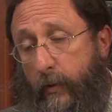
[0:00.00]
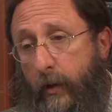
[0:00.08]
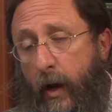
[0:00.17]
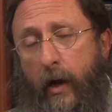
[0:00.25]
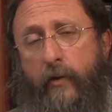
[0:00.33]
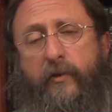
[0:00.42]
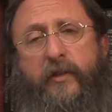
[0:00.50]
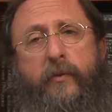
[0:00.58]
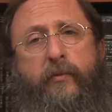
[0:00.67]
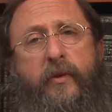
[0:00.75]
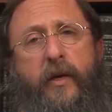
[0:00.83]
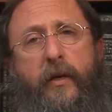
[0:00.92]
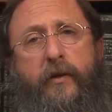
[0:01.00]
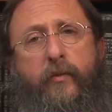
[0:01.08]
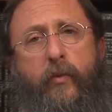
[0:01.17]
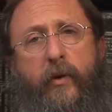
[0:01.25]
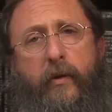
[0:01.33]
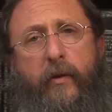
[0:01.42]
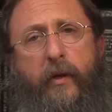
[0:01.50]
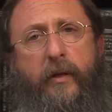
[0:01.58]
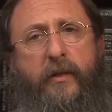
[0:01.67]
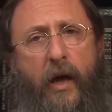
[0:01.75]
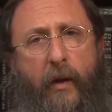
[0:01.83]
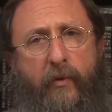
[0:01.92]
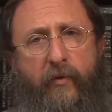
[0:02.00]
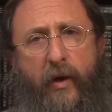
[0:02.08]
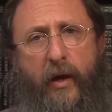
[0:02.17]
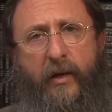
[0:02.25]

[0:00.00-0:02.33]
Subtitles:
God reciprocates with a type of